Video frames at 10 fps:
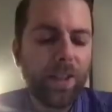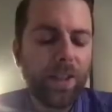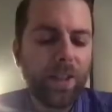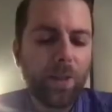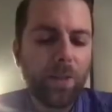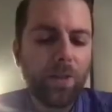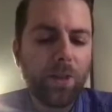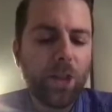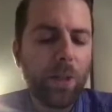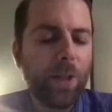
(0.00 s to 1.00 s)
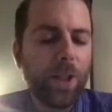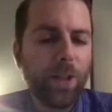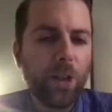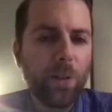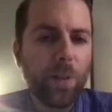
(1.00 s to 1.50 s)
to jump ahead a
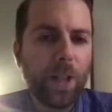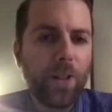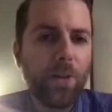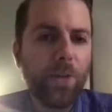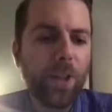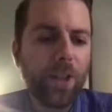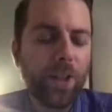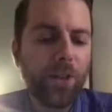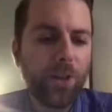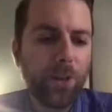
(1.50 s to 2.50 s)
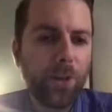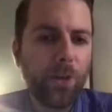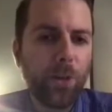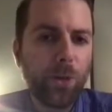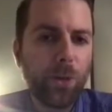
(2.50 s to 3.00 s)
little bit, I don't think that's going
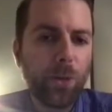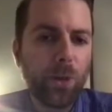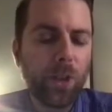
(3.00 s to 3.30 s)
to